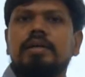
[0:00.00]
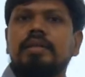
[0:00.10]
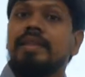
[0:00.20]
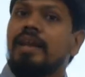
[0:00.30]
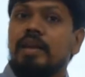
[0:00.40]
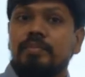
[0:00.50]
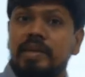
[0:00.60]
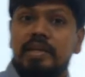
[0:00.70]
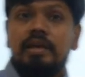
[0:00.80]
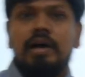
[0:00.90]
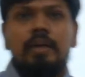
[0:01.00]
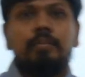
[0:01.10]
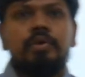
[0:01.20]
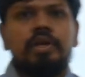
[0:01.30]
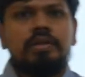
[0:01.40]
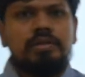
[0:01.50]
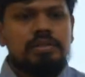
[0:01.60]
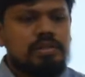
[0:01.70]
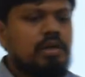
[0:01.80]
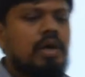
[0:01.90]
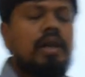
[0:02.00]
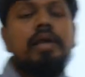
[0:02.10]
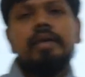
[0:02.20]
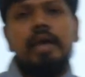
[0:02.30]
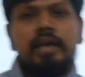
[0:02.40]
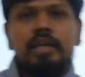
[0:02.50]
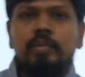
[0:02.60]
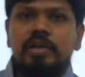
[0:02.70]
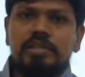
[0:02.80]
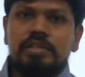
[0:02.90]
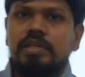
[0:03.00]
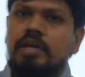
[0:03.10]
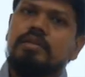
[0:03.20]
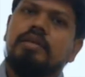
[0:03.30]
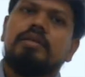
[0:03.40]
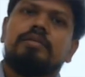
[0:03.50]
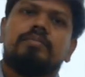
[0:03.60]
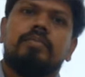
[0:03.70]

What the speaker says: there are many components like economizers are there,